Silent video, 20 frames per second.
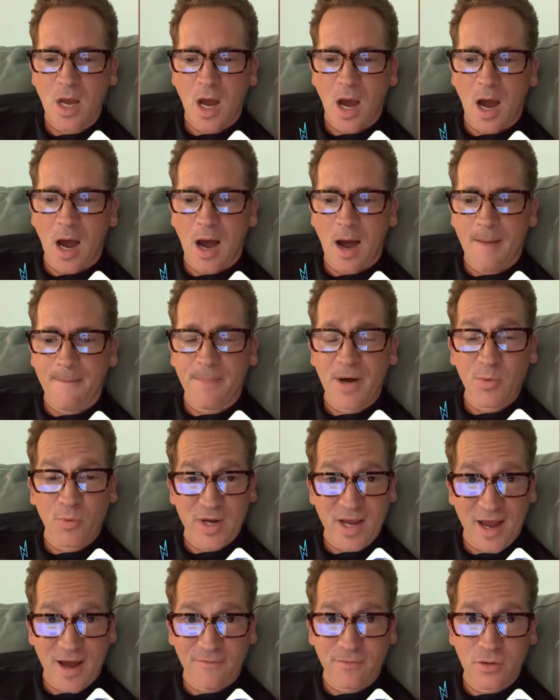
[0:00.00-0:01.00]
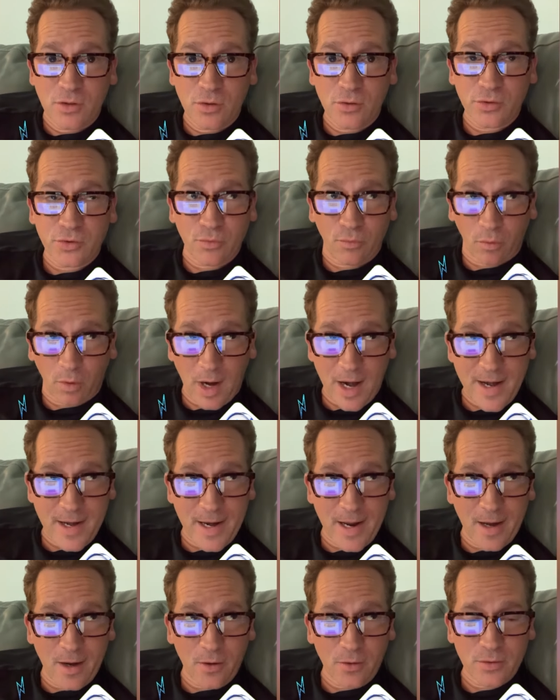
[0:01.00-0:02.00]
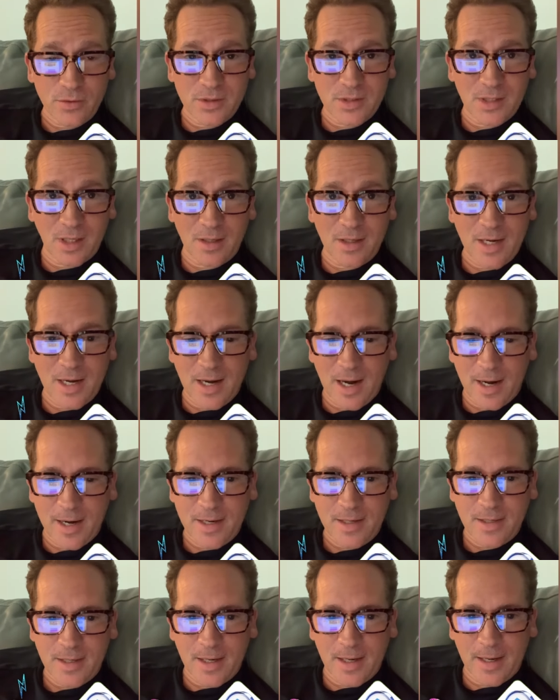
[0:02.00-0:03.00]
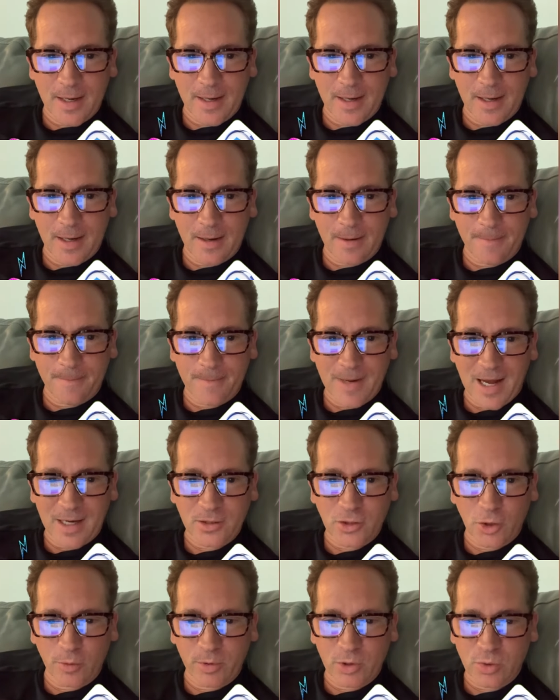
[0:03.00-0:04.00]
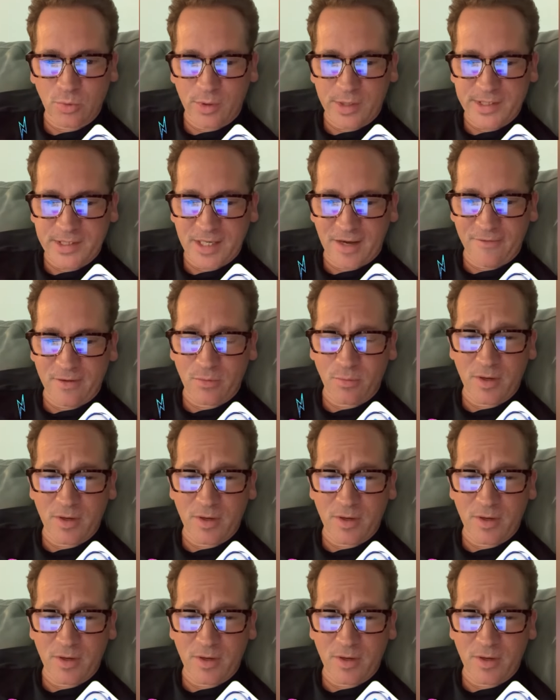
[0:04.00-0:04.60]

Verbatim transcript: Um, but we have news right now, Sunday night, um, October 27th.